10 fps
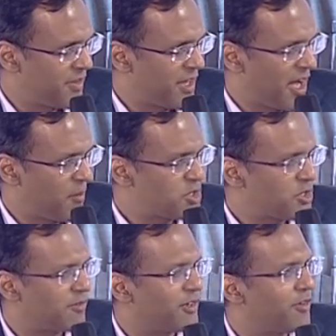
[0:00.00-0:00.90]
How much
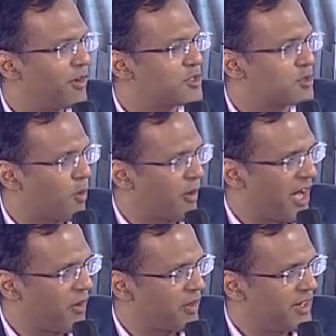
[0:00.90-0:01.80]
of the word
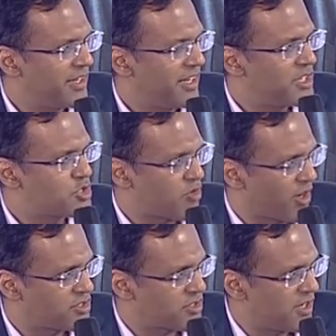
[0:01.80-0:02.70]
slowdown is
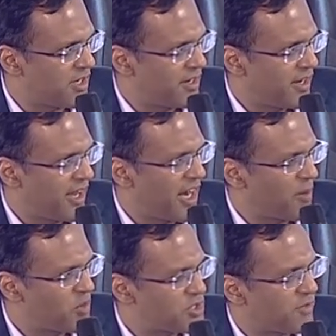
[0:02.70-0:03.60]
structural, and how
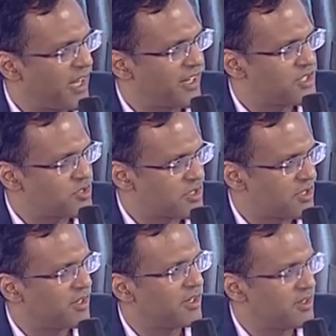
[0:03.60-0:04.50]
much of that is
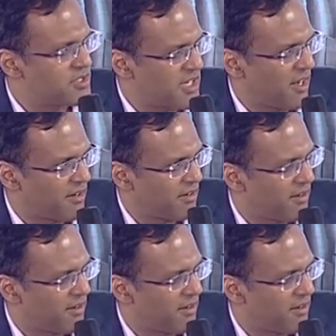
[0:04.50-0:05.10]
uh, cyclical?